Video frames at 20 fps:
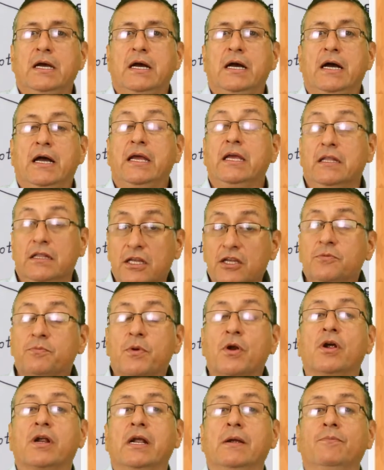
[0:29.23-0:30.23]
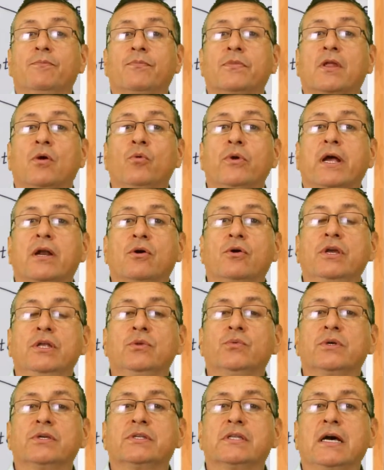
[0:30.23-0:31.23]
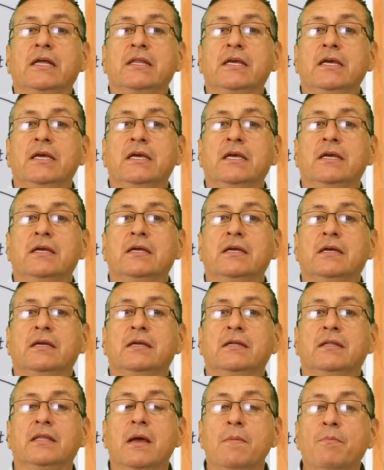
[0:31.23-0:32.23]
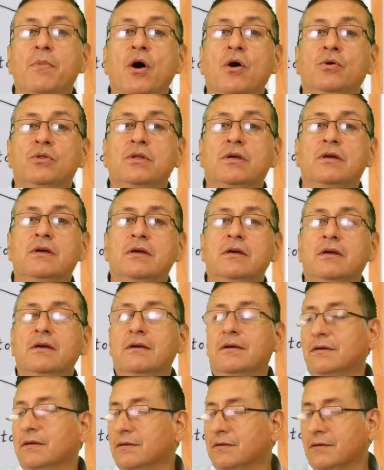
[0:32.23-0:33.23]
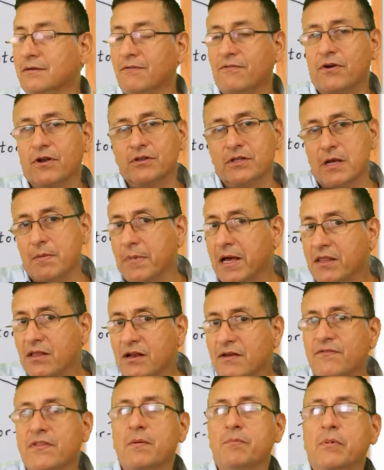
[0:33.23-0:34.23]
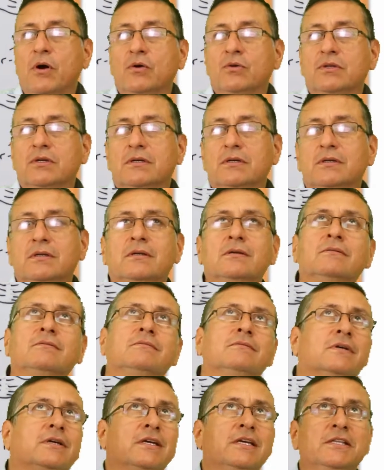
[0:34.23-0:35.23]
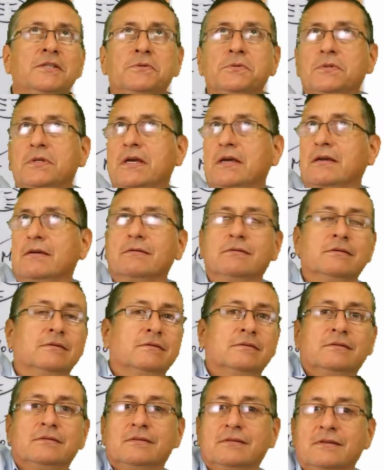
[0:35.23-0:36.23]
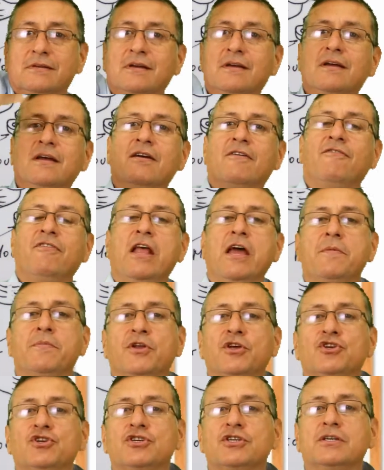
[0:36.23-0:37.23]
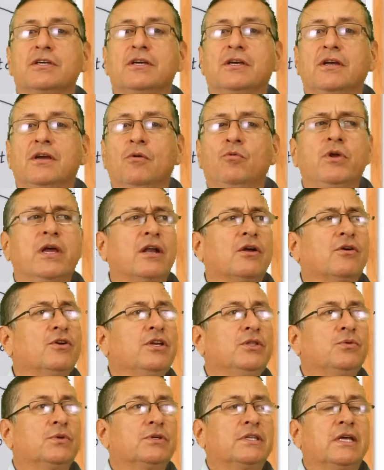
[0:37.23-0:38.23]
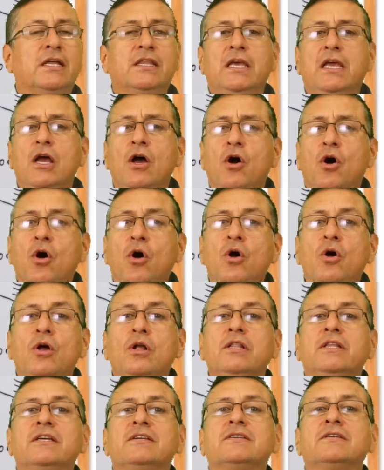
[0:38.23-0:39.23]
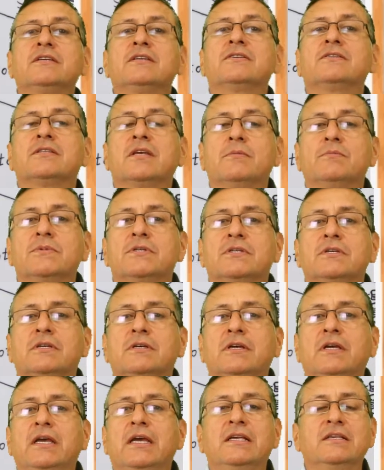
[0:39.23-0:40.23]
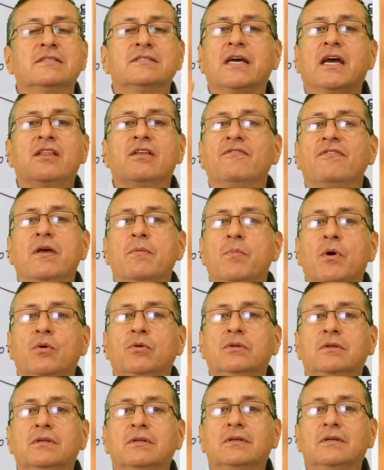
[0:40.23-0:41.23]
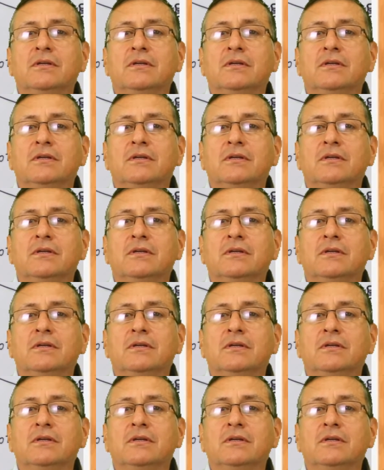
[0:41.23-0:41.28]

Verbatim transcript: Uh, in this program, we are going to study the boat from the bottom of the boat into the flybridge. We are going to study all the systems inside of the boat.